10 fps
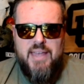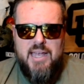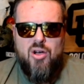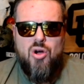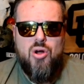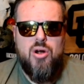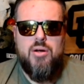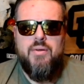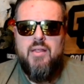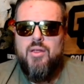they
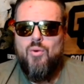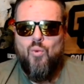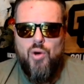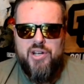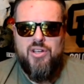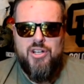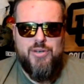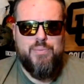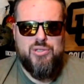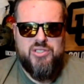are
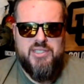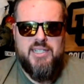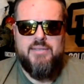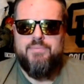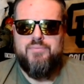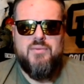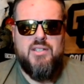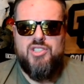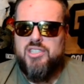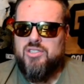100%
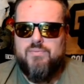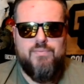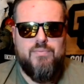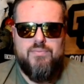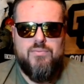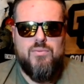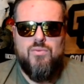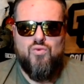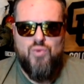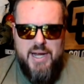just
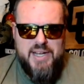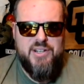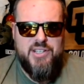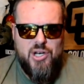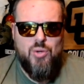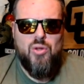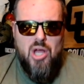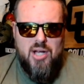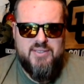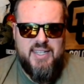ready to go,
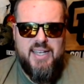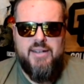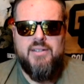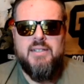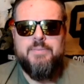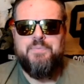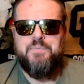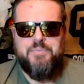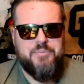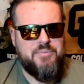locked in.
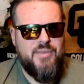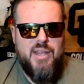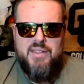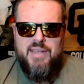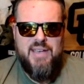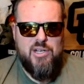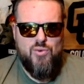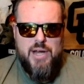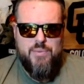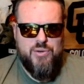They've had
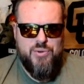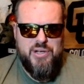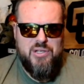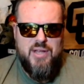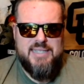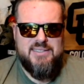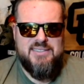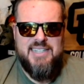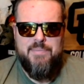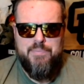great recruiting classes,
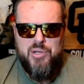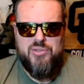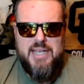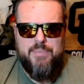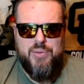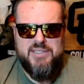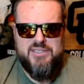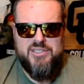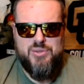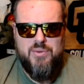and they built that place
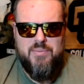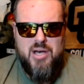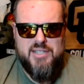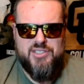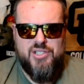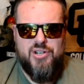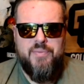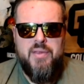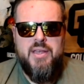into a monster.